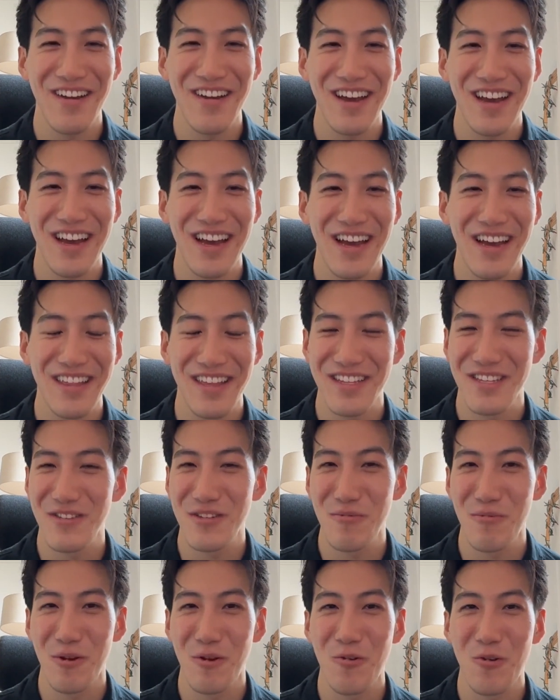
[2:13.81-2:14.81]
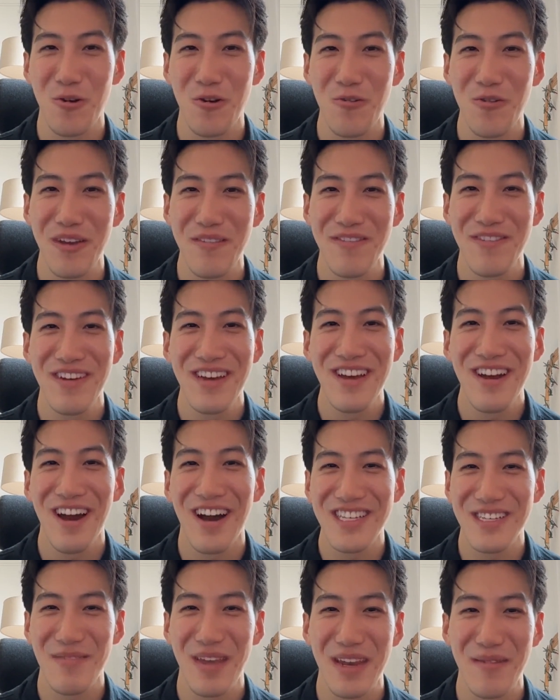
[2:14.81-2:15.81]
I think it's super cool. We have
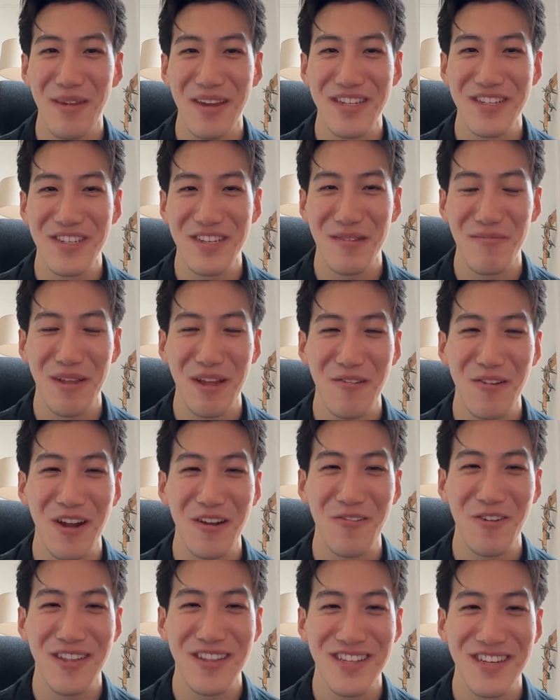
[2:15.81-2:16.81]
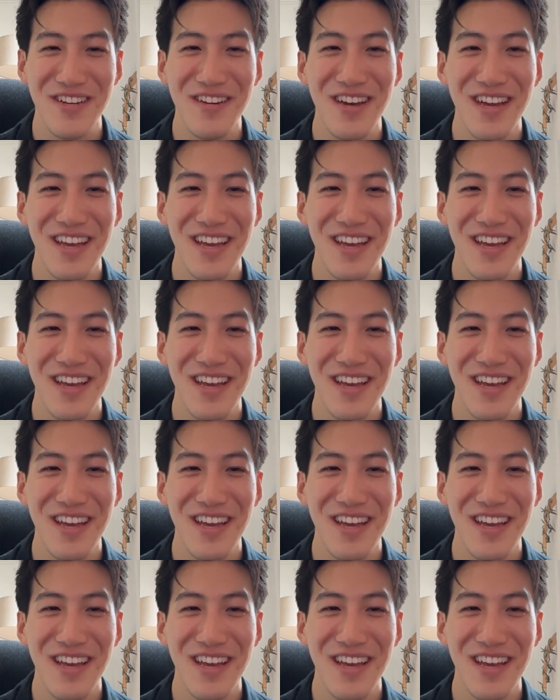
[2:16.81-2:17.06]
awesome animations you can play around with too.